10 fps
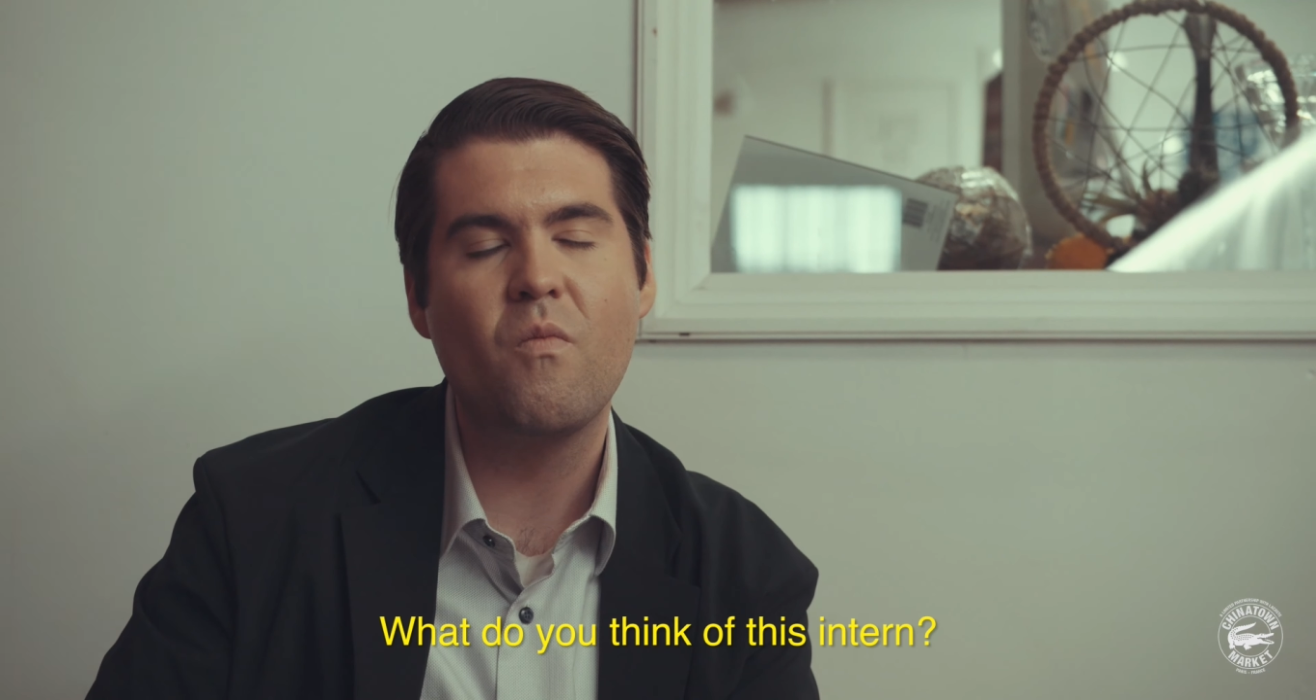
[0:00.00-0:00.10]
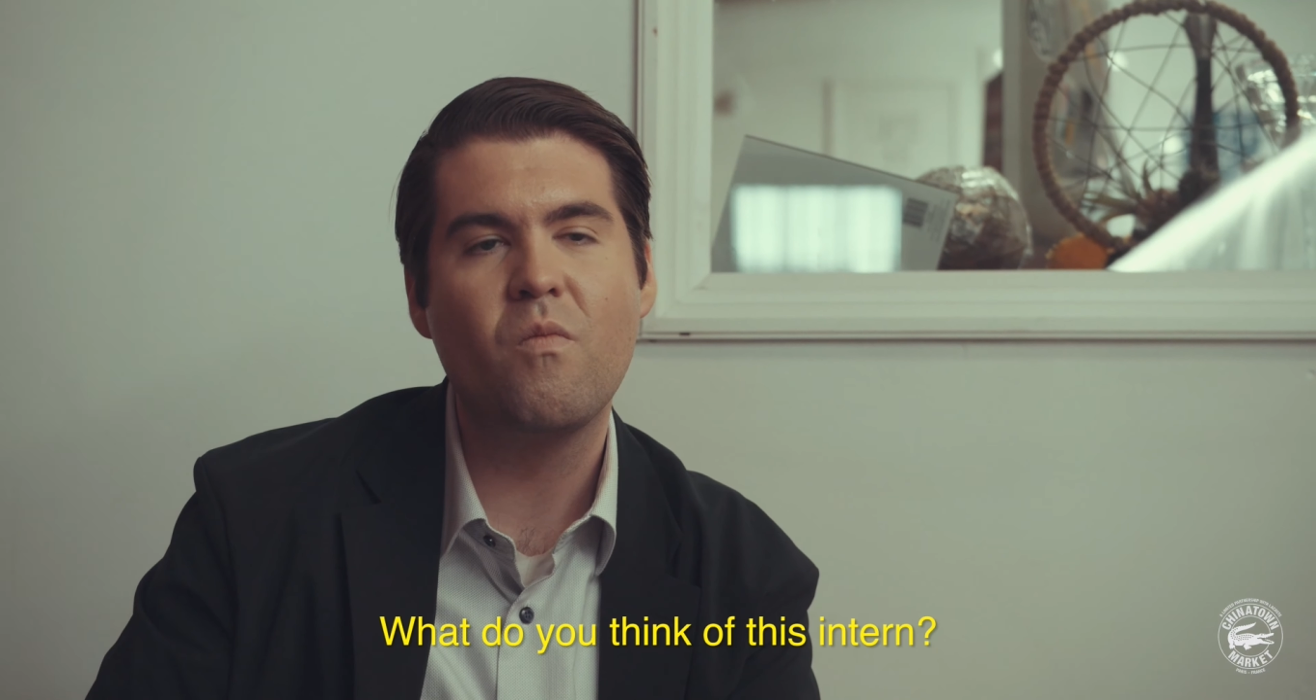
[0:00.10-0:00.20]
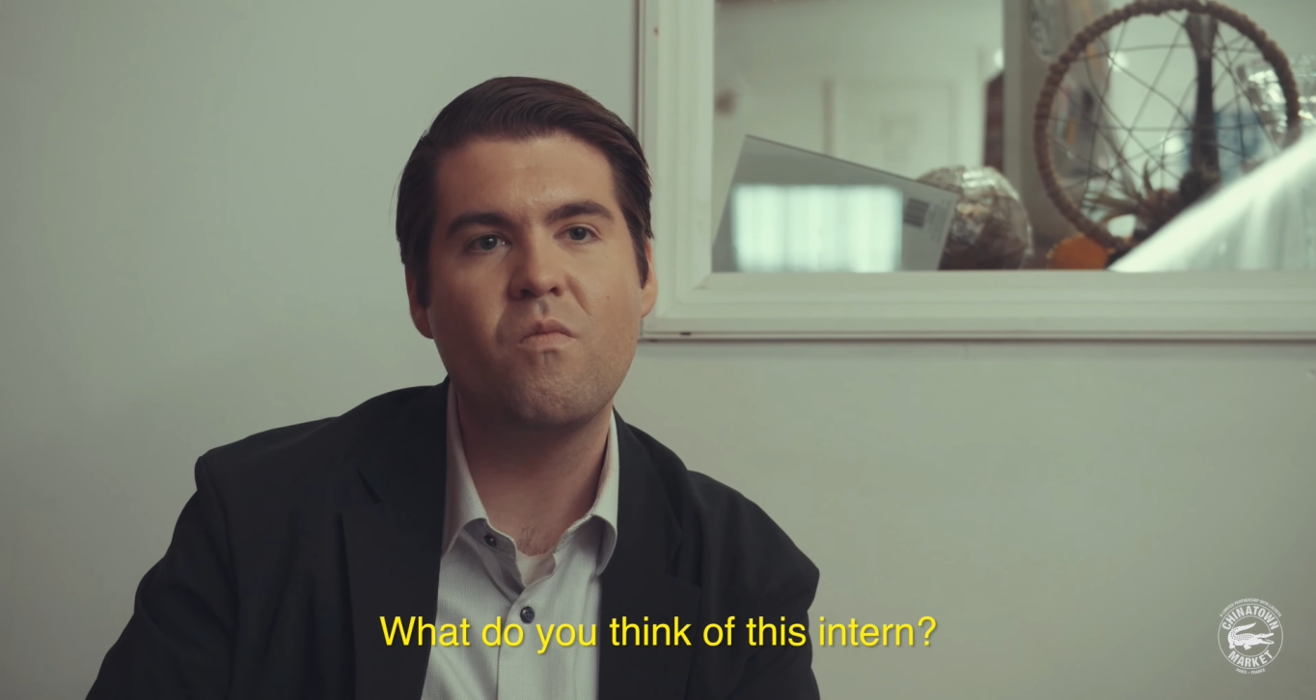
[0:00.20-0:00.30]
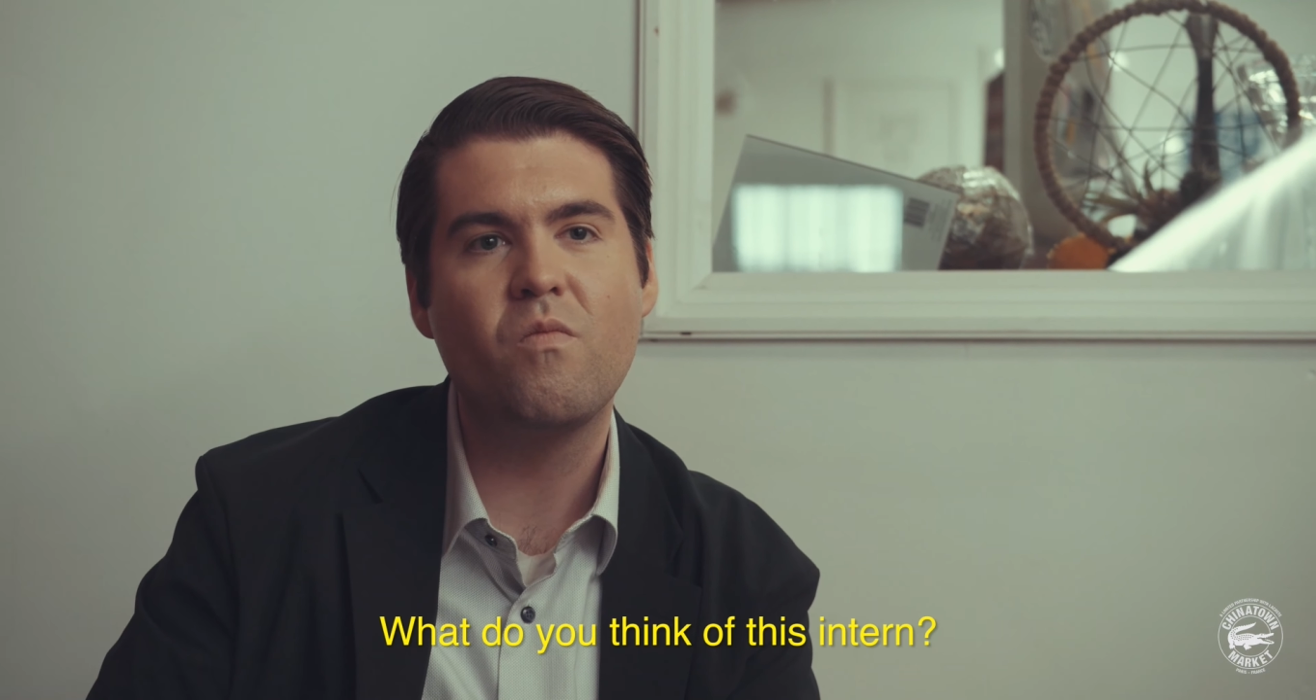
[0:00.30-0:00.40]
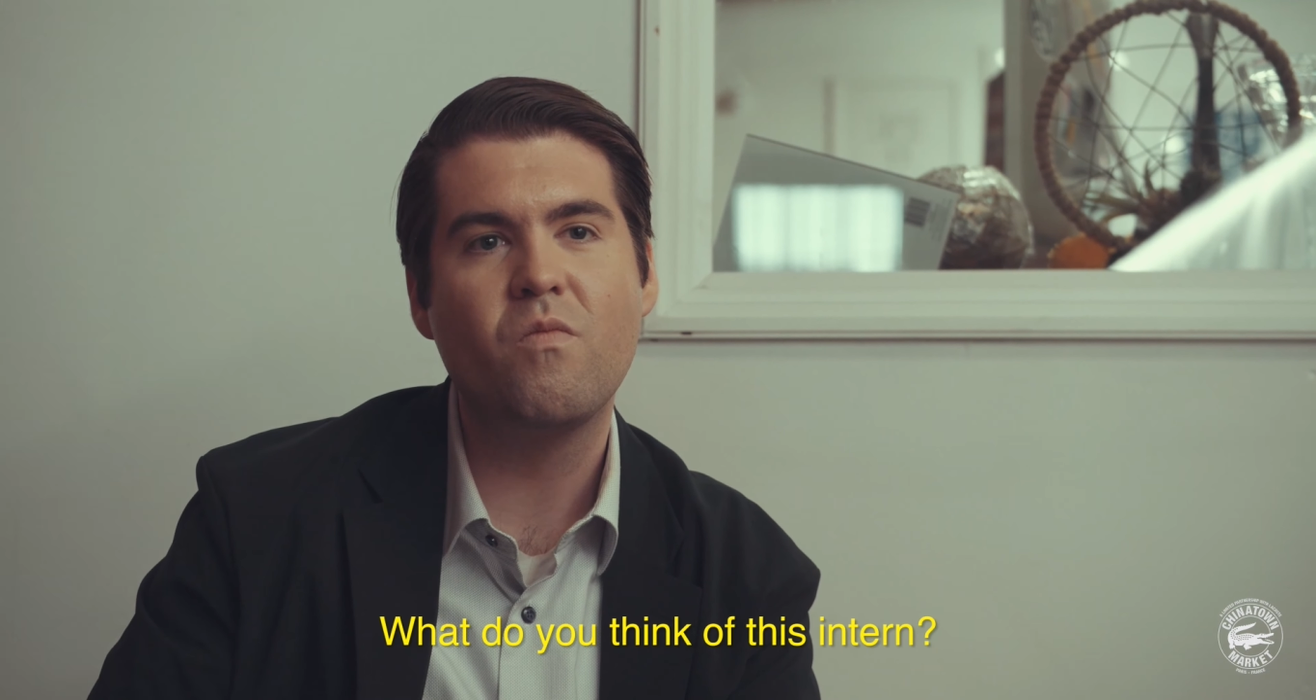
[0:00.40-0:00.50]
what do
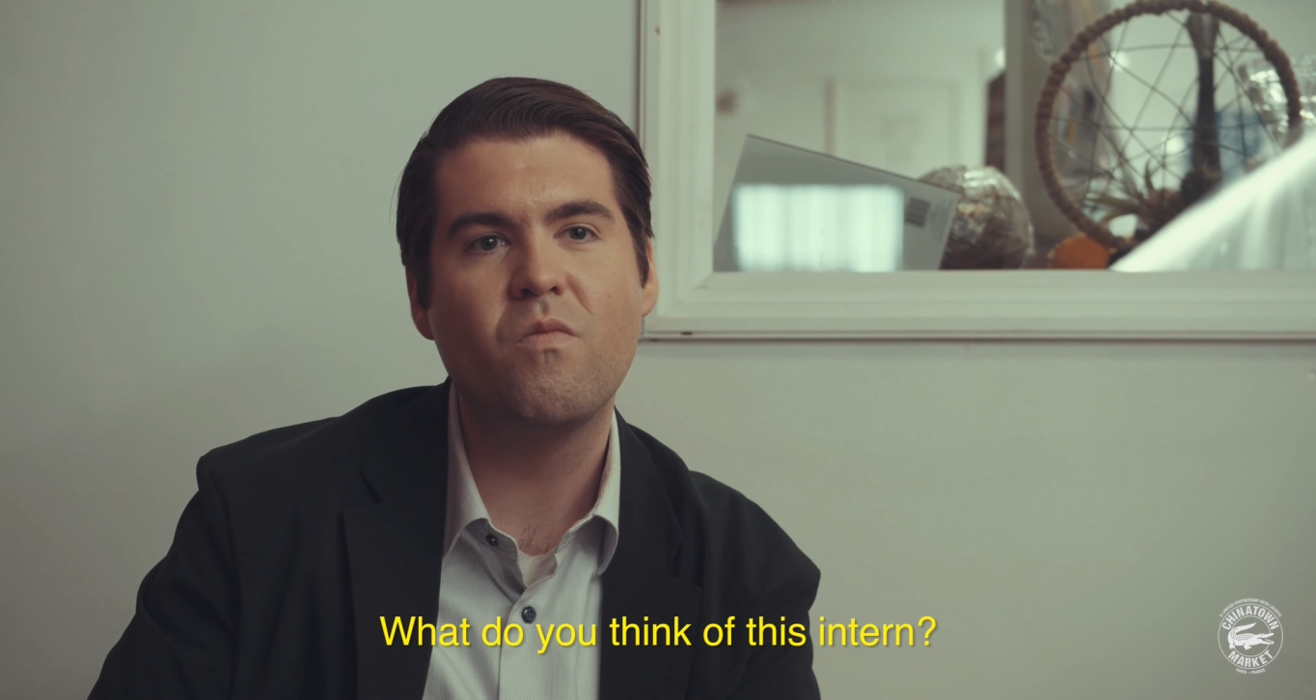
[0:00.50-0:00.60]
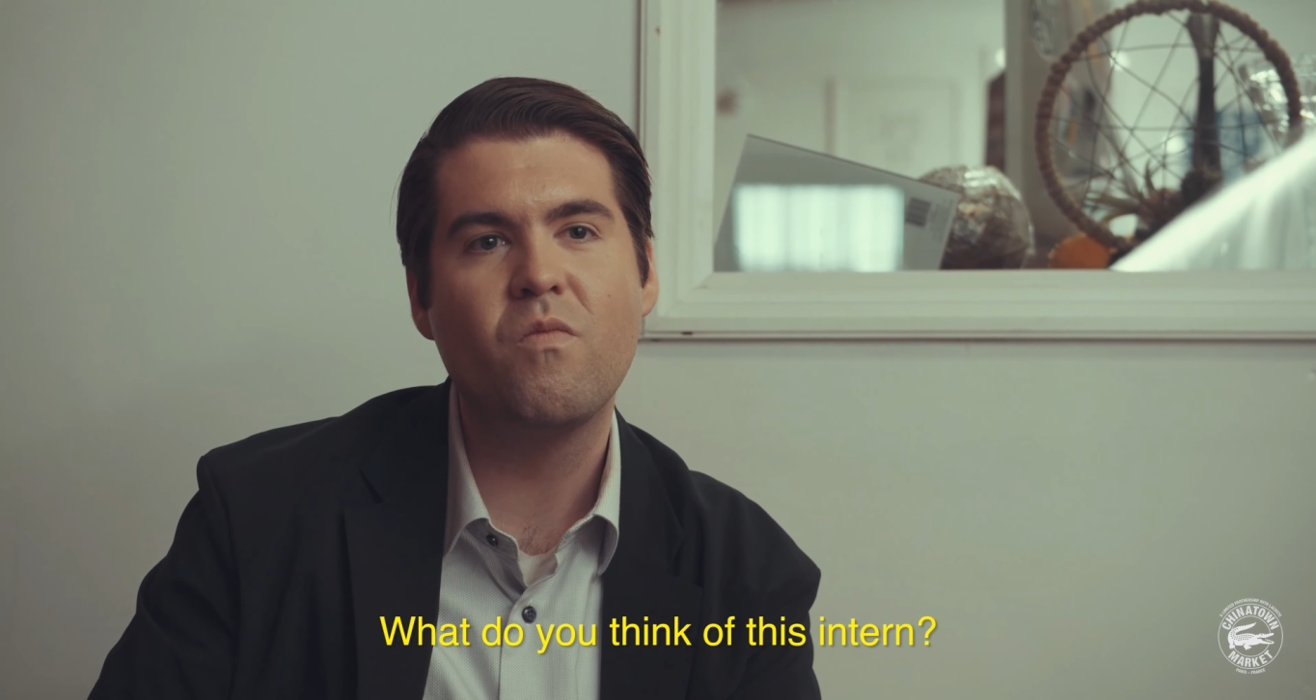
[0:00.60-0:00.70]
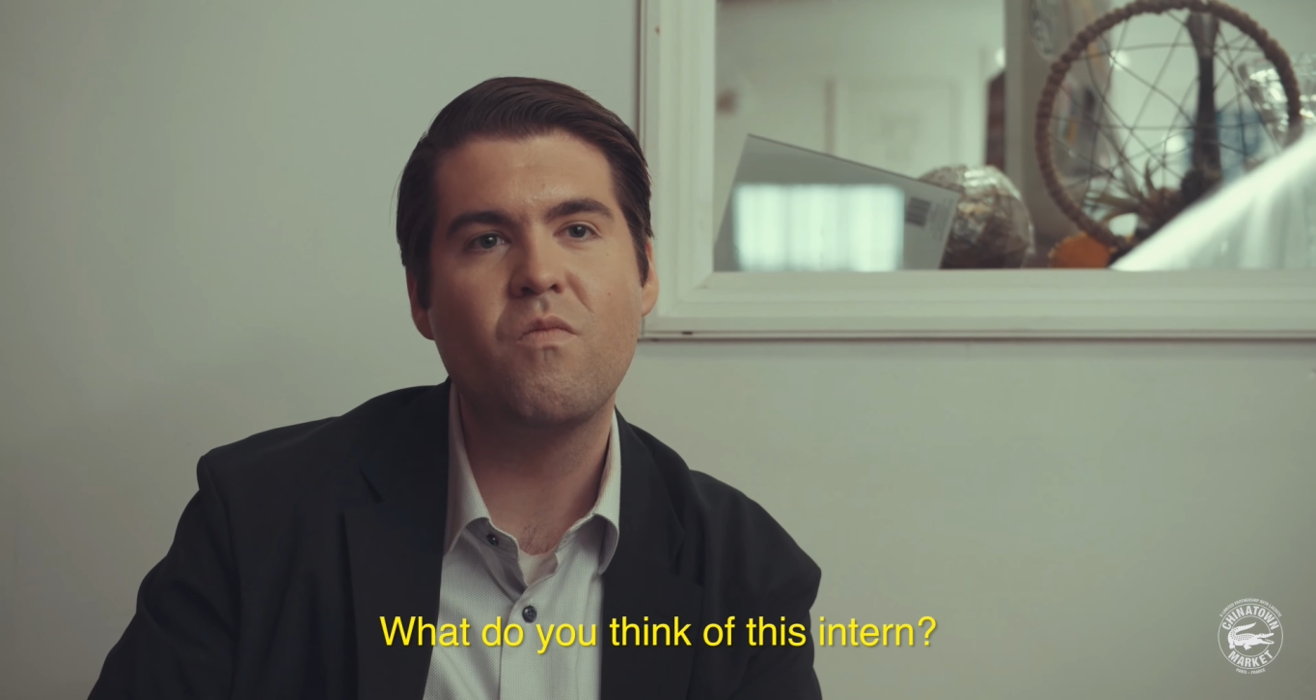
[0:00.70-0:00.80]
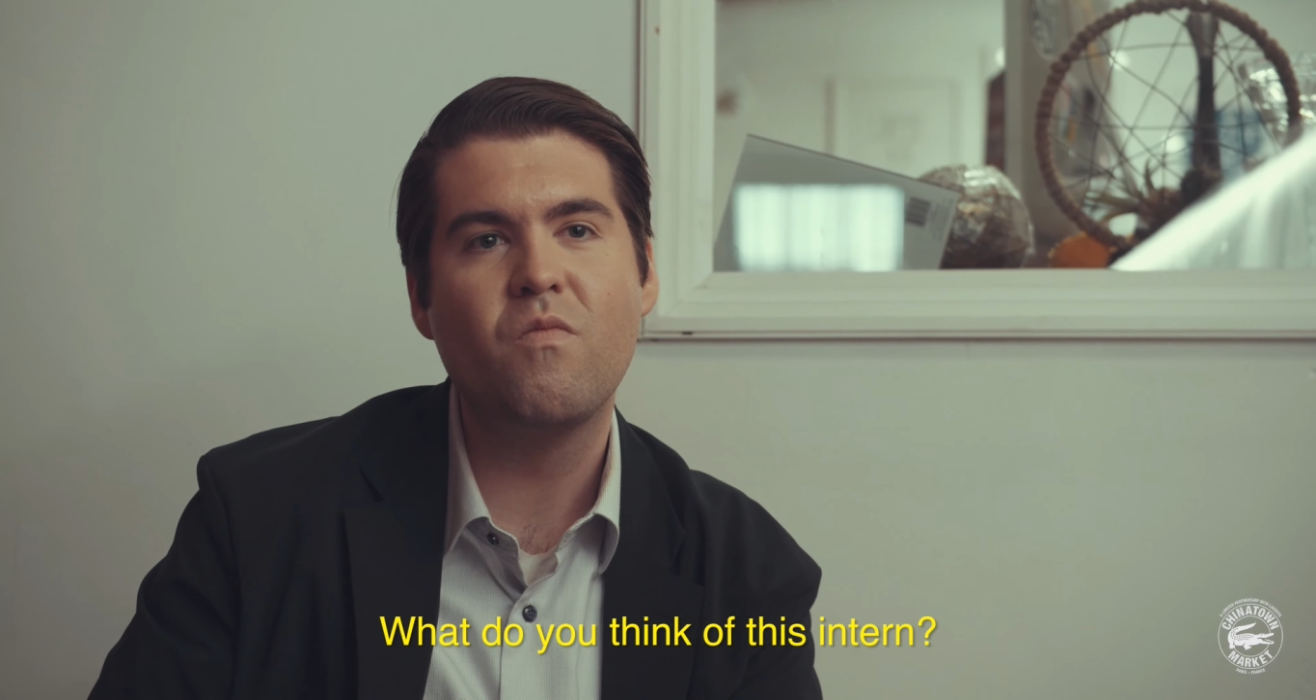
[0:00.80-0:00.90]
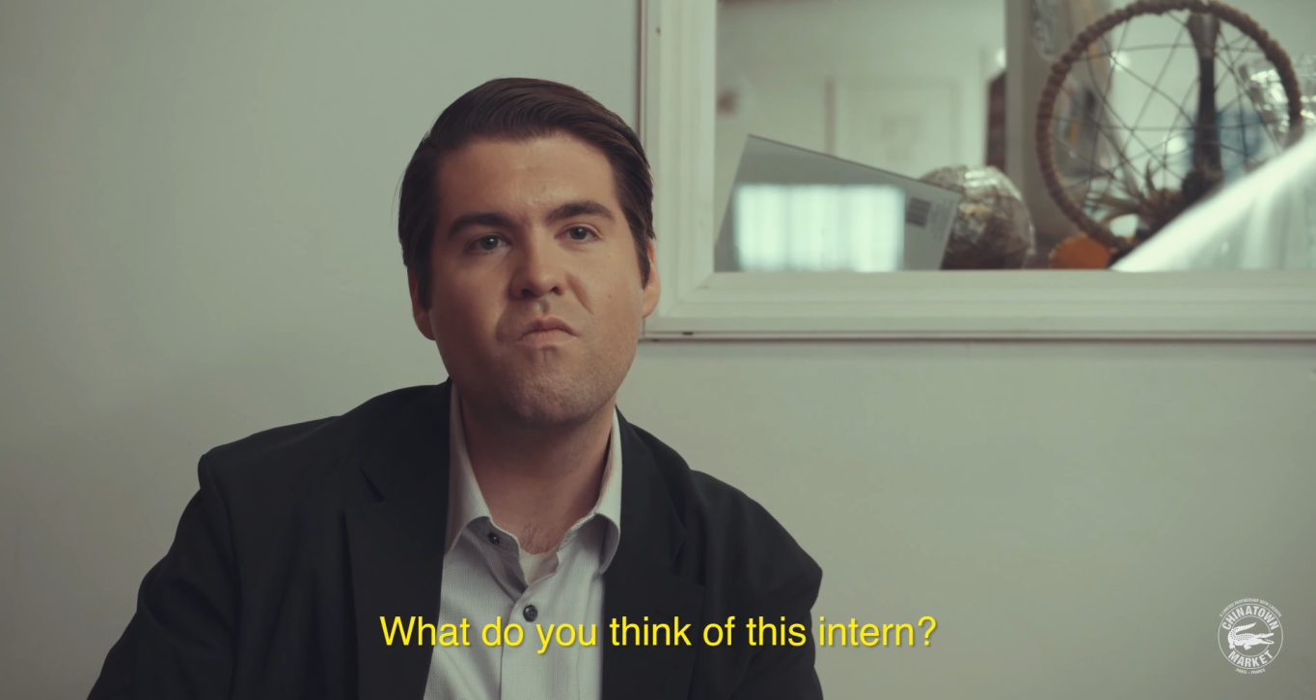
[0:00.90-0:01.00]
you think of this
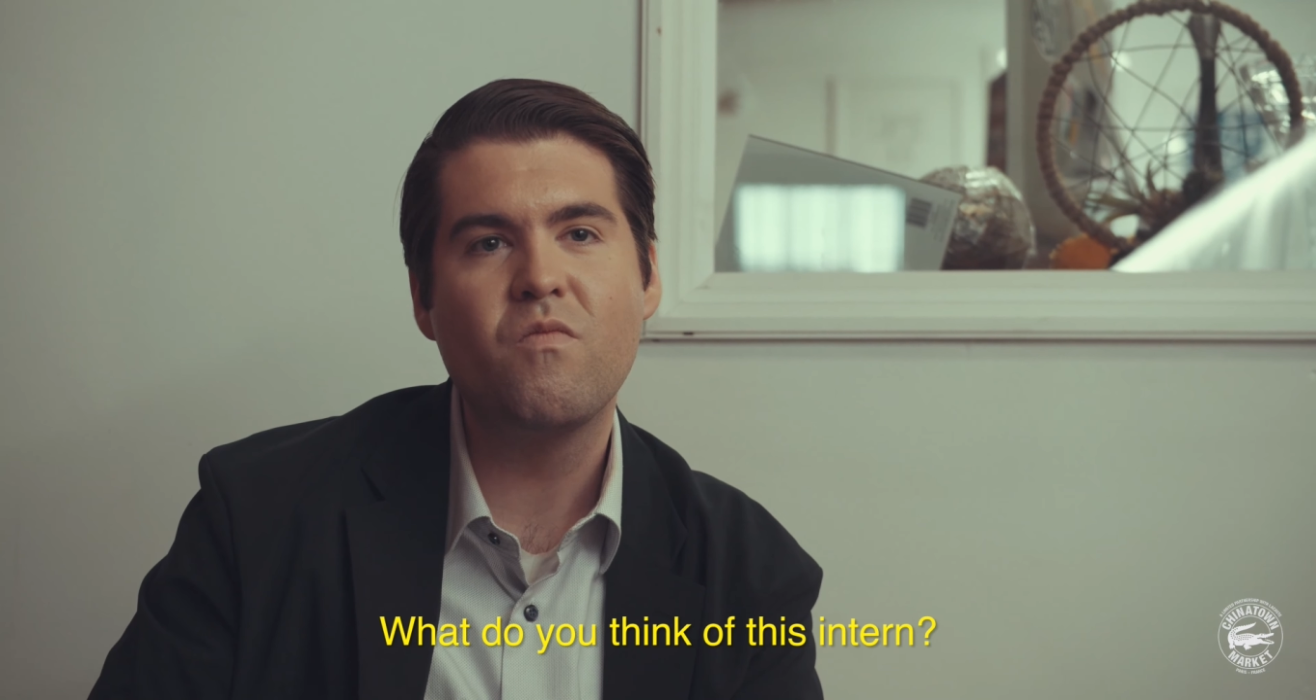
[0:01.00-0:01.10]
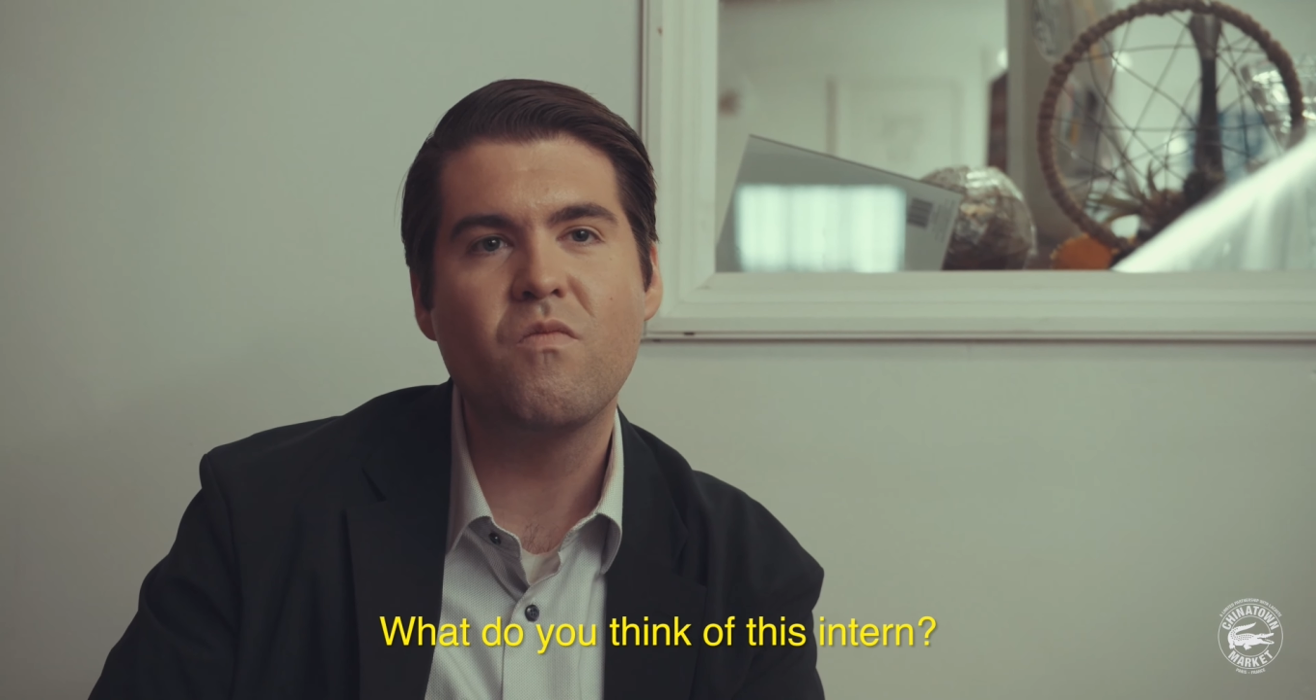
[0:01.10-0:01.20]
intern?